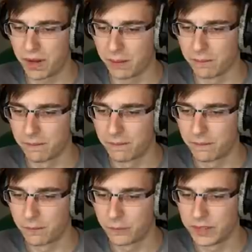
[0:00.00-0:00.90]
Bam.
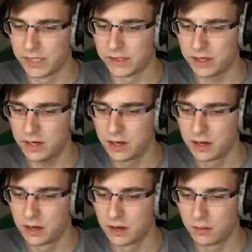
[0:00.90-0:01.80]
Easy.
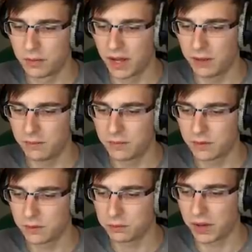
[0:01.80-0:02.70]

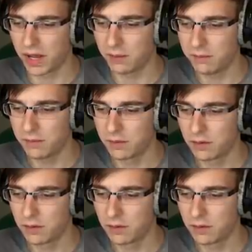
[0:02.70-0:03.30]
Bam. Bam.